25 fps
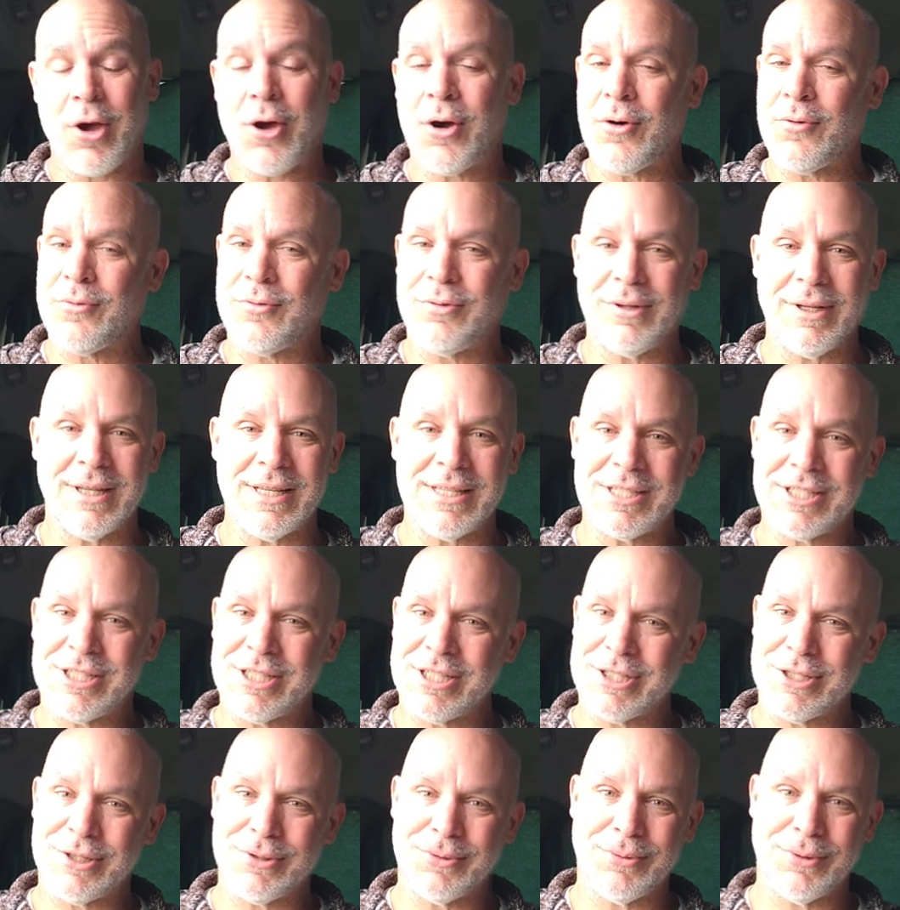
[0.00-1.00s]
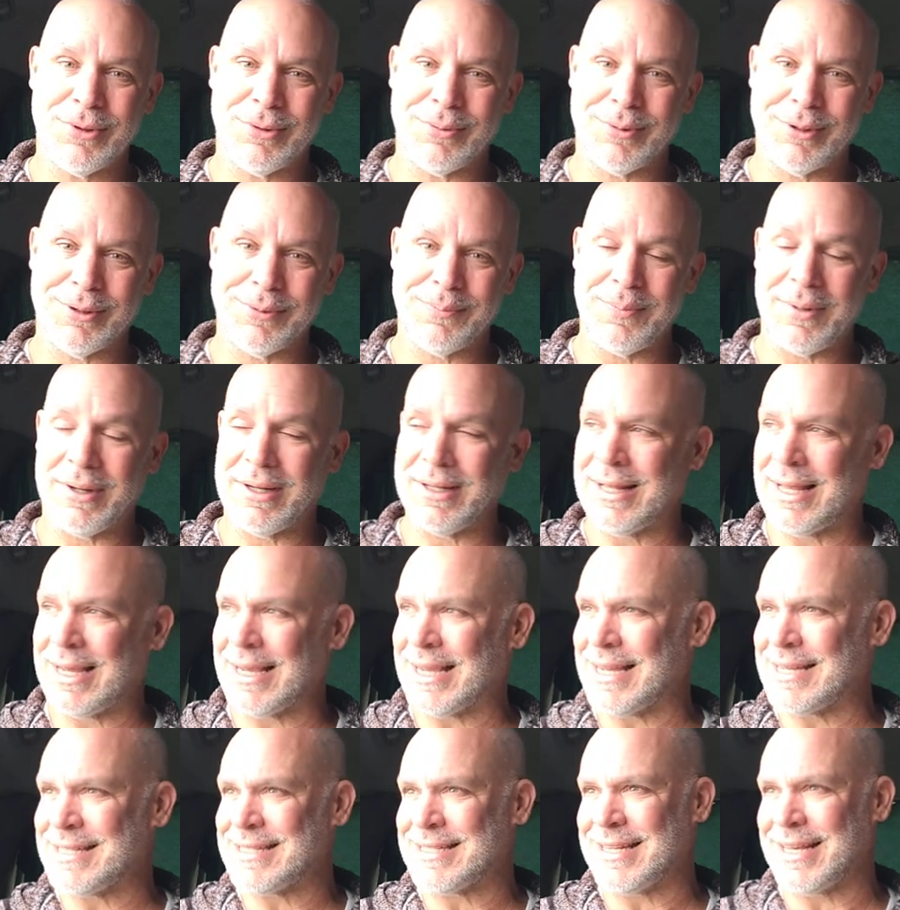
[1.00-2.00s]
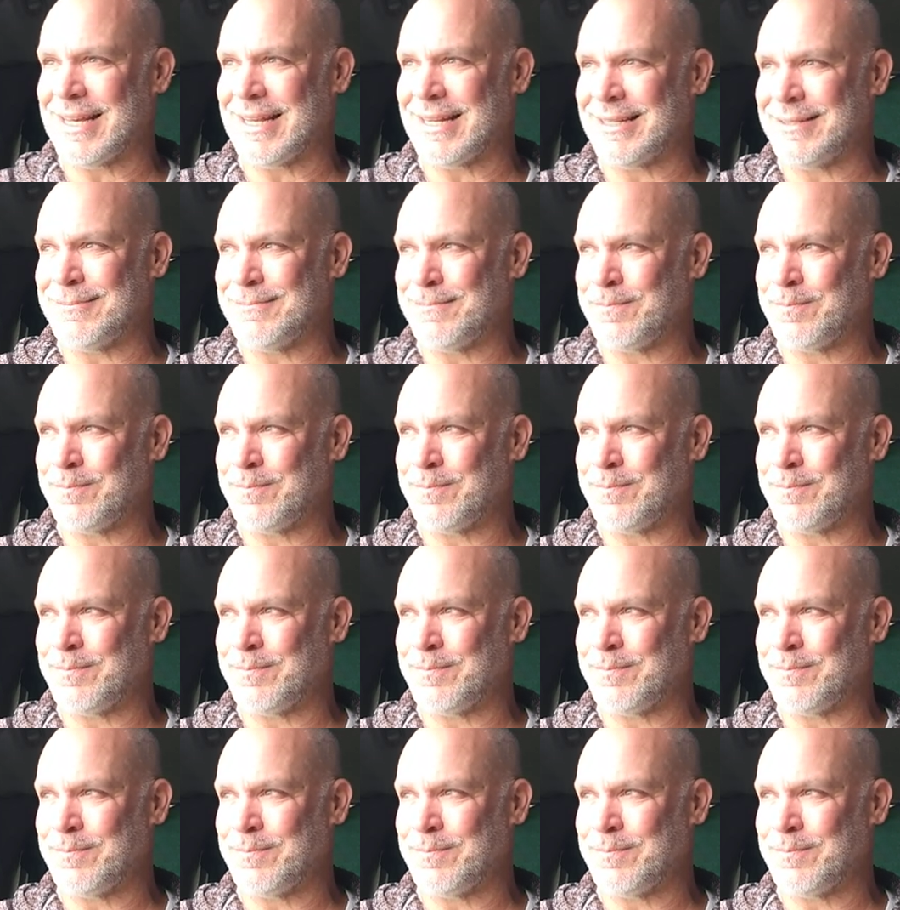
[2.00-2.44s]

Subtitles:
hopefully it's just a rumor, but like I said,